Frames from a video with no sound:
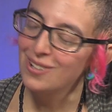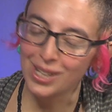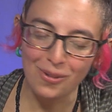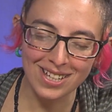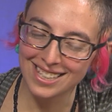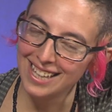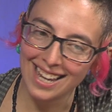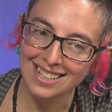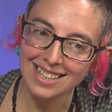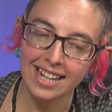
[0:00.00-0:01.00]
It really wasn't
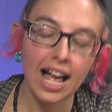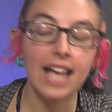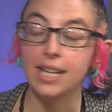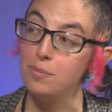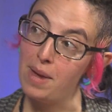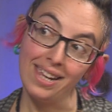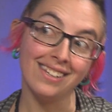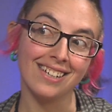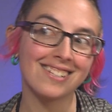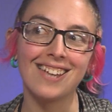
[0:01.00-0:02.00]
that exciting. I can make
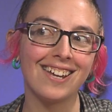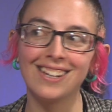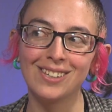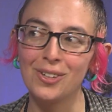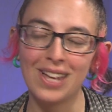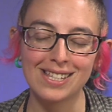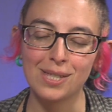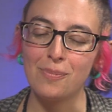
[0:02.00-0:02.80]
it exciting, though. That's the